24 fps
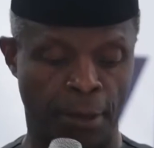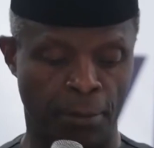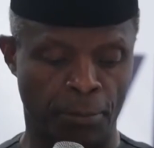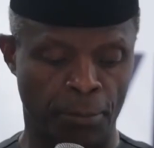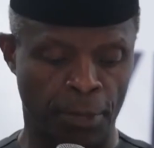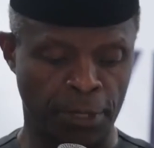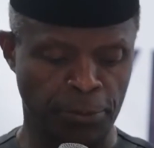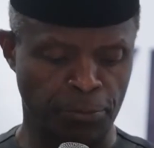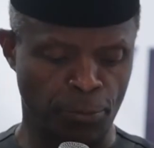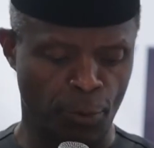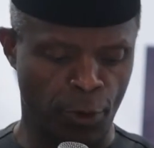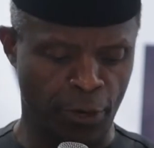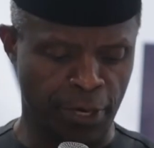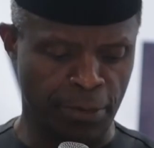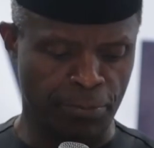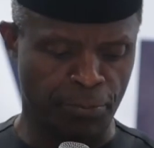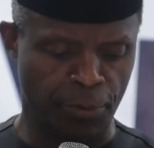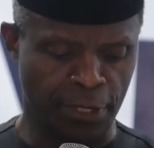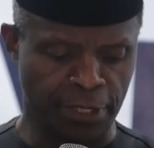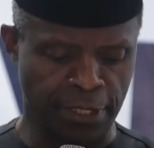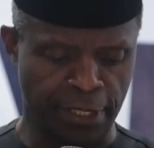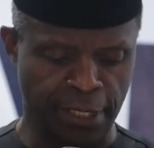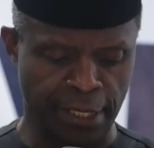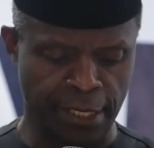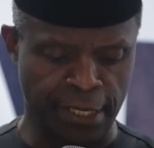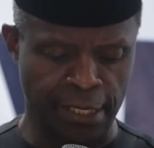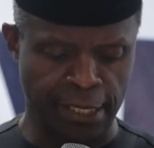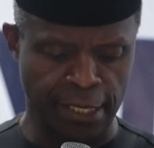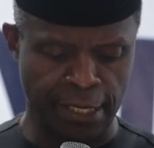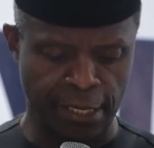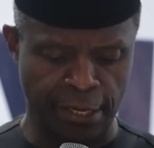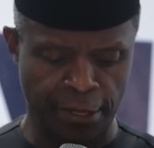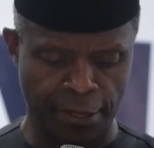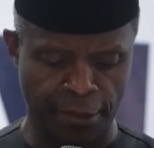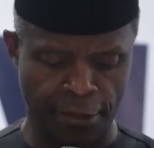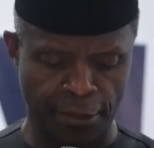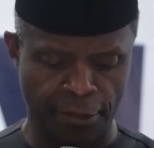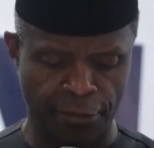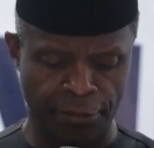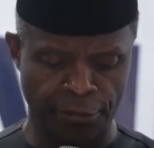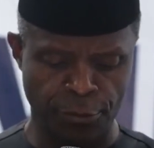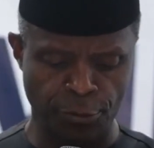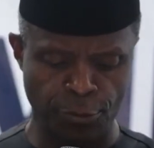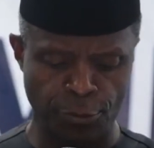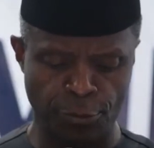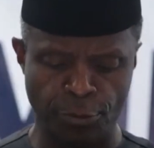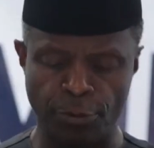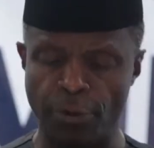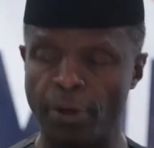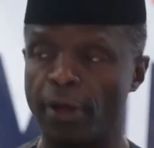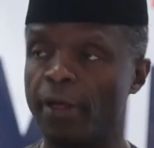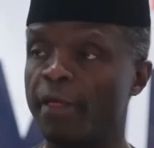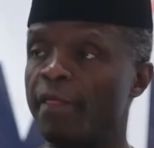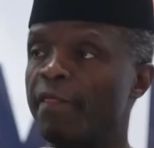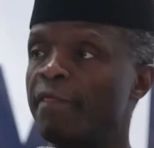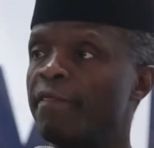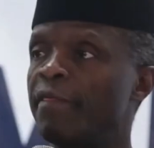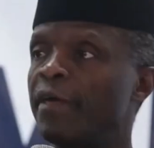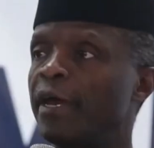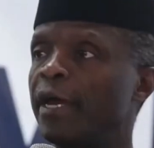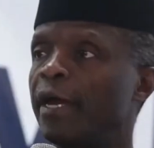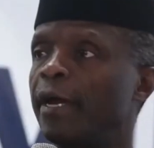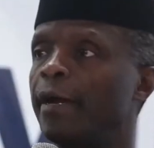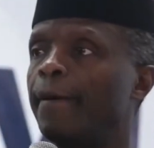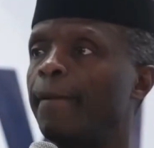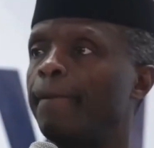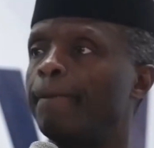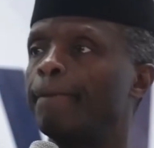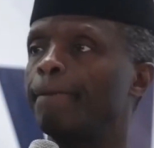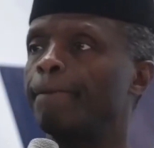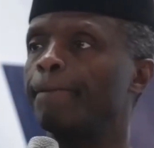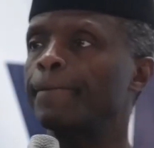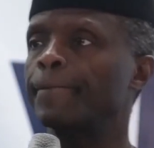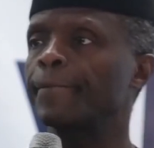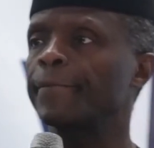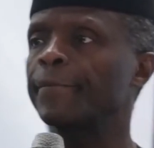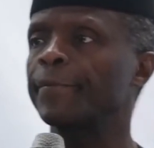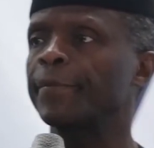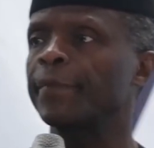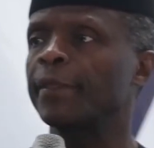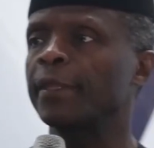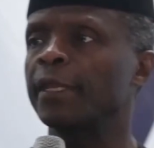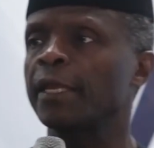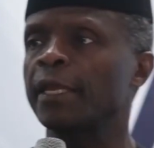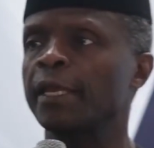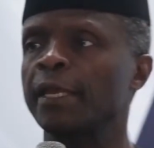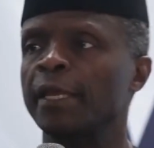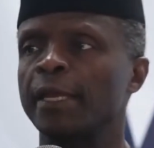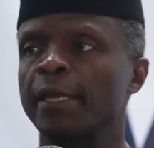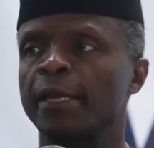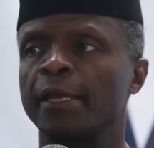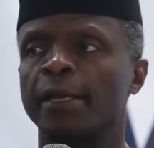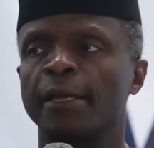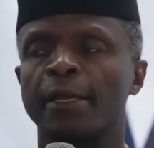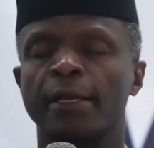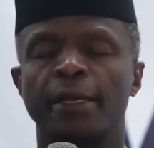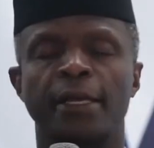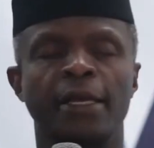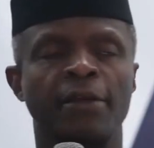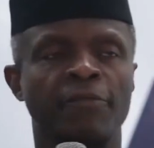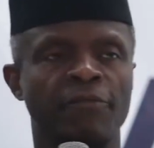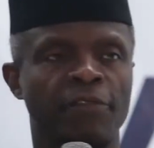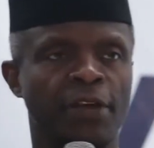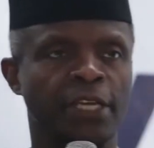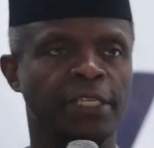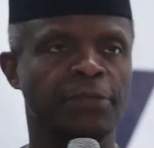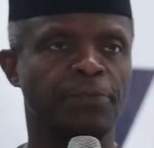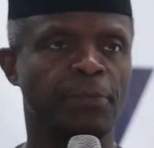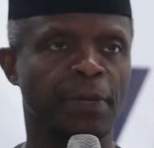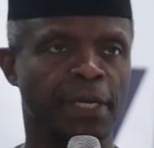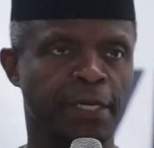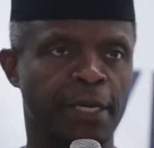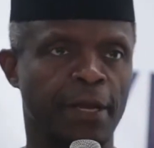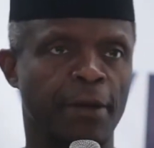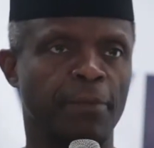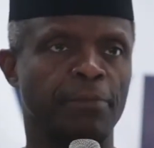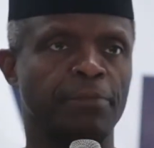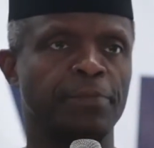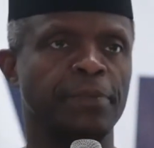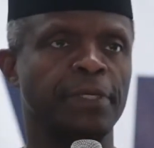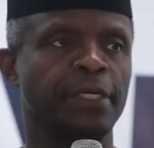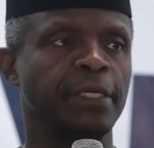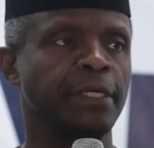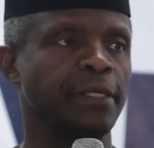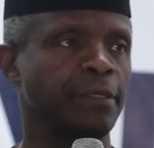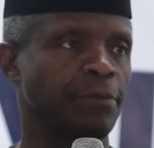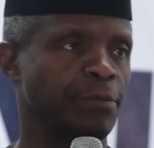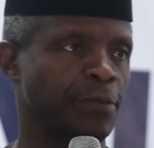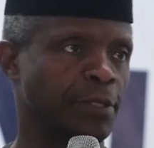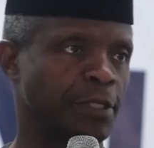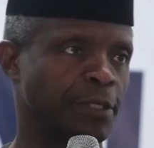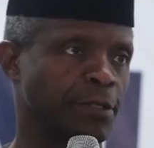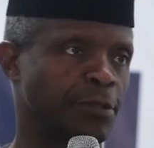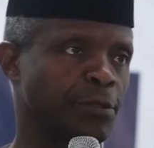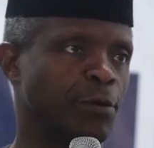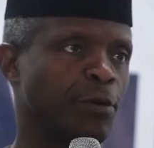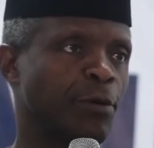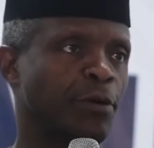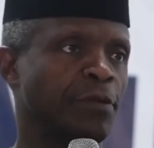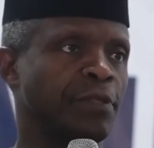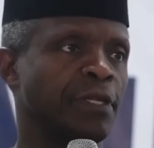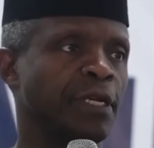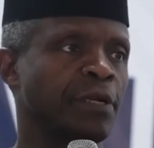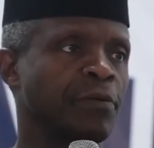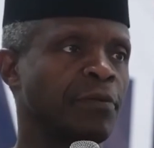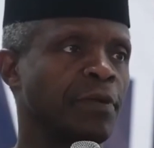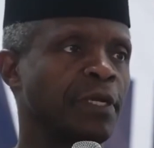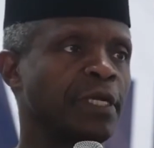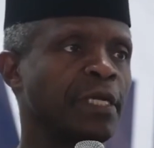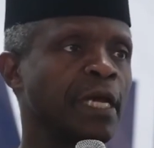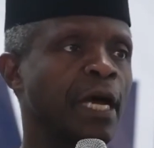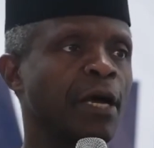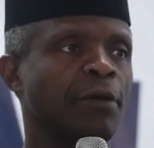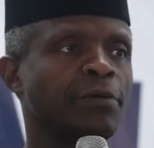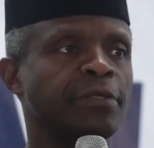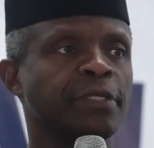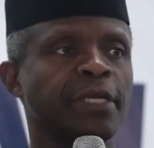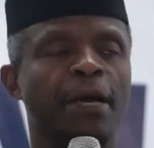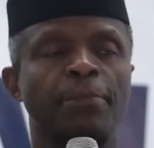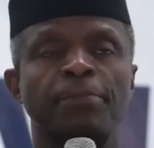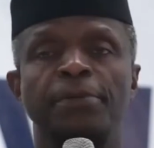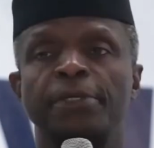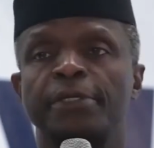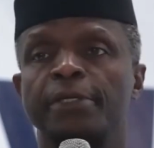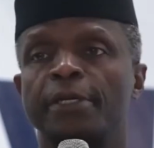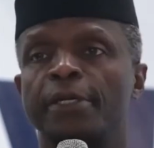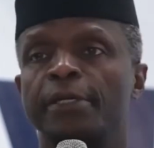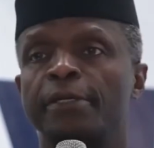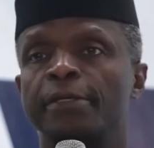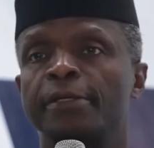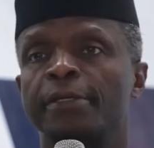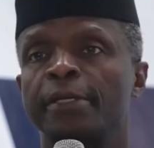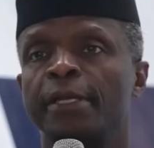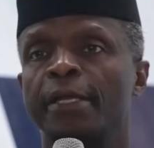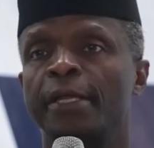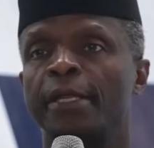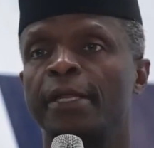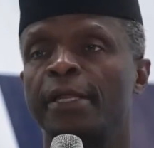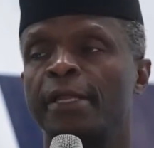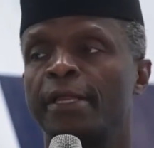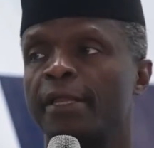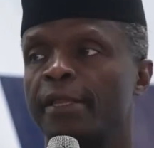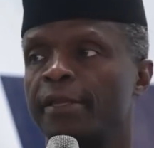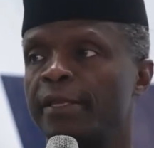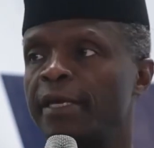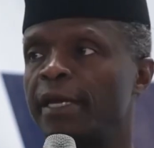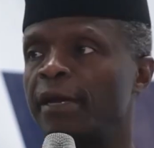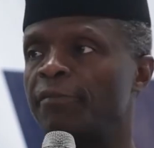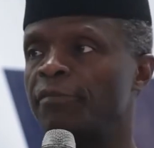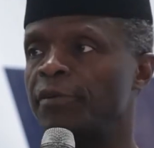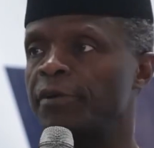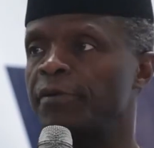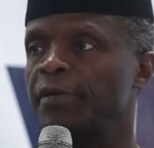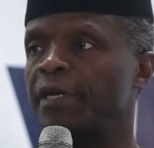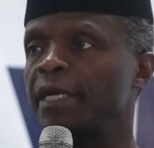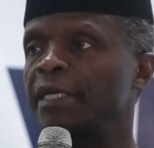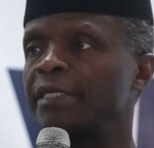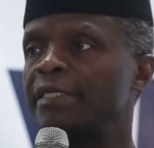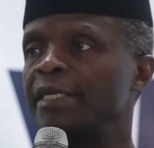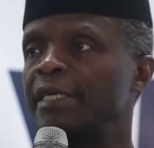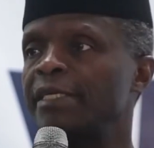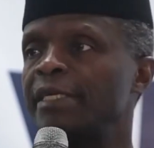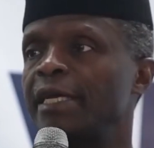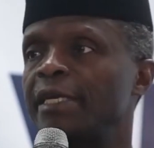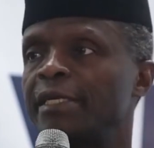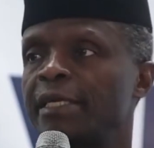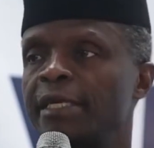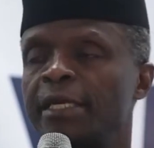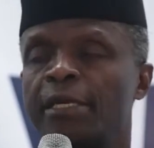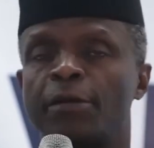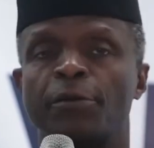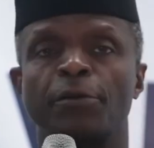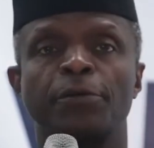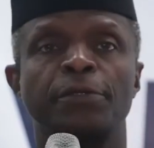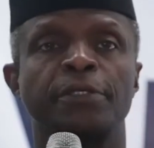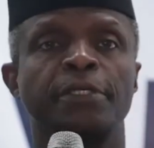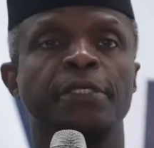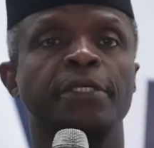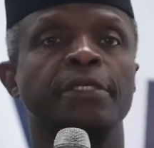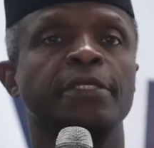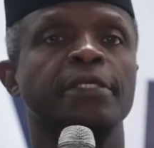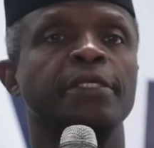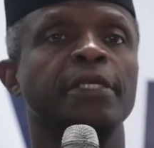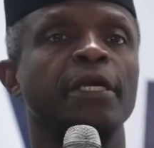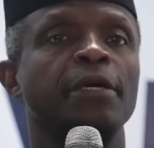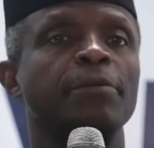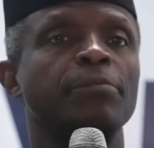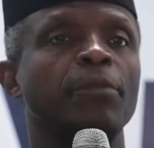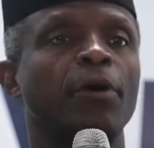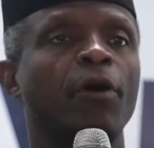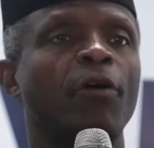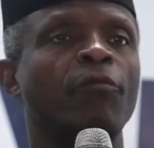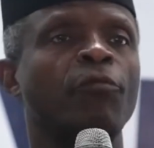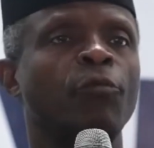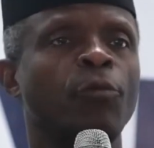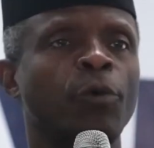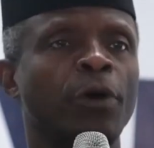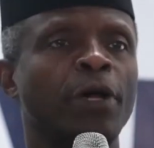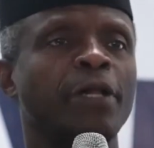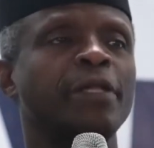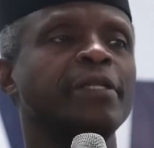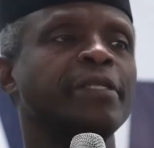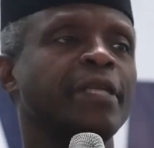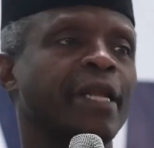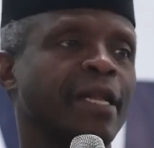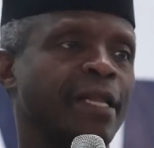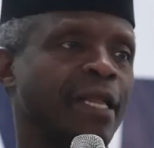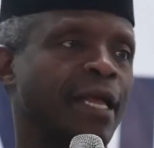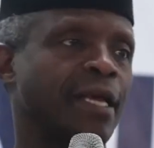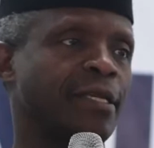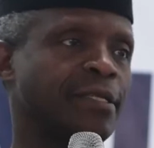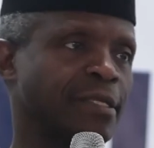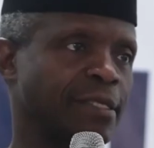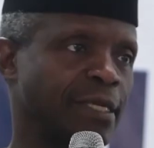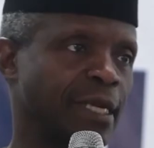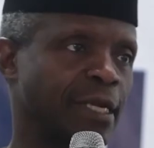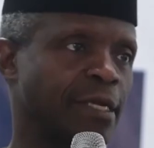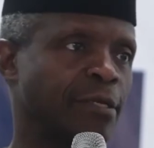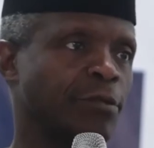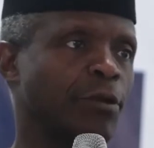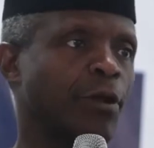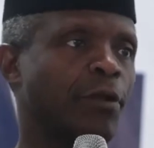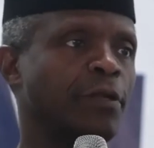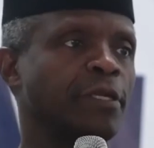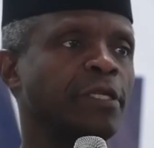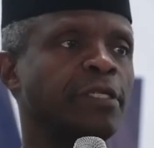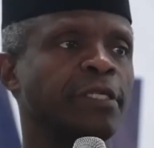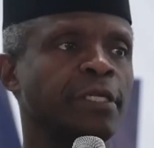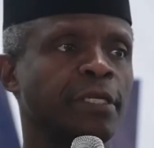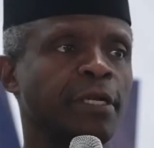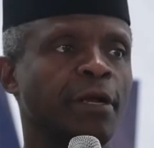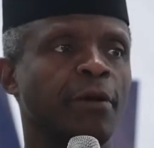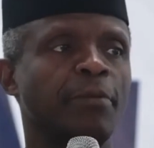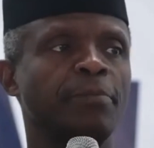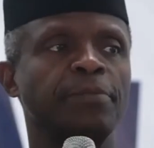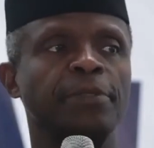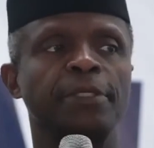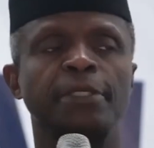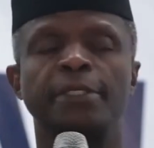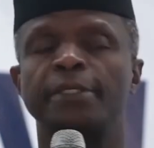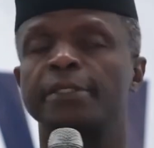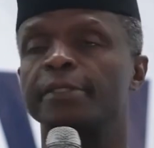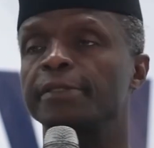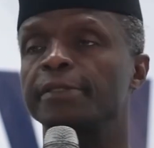But more importantly, through their um, investment company, which is called the Greenhouse Capital, they have created an ecosystem of world-class technology companies.